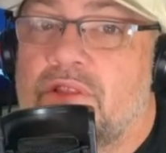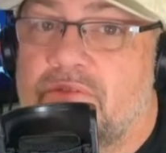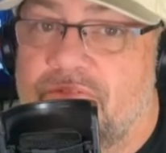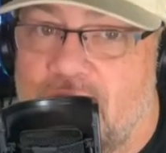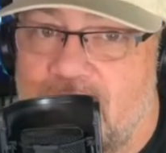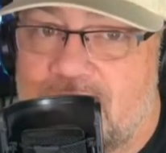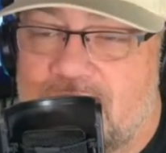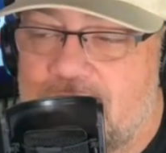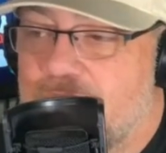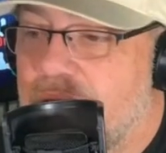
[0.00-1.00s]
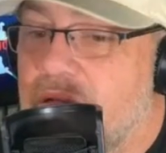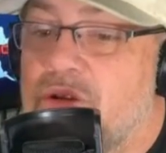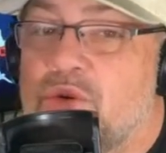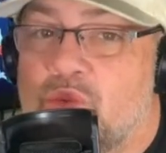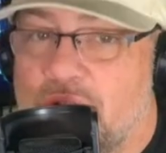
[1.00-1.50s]
Fox,
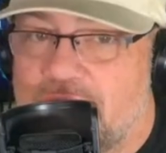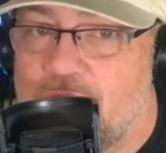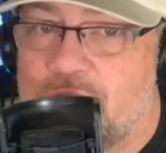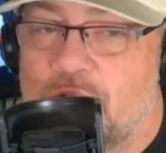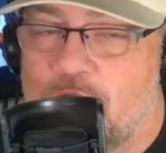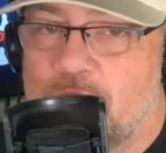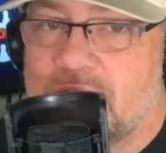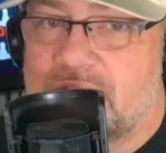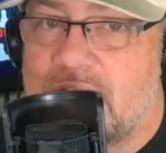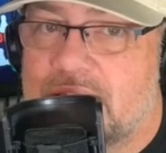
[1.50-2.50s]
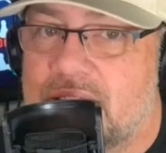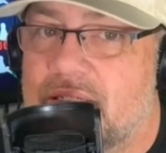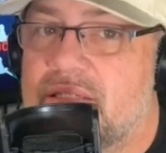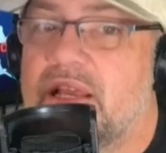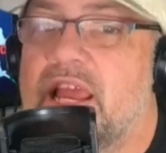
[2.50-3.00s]
with Oklahoma and Texas,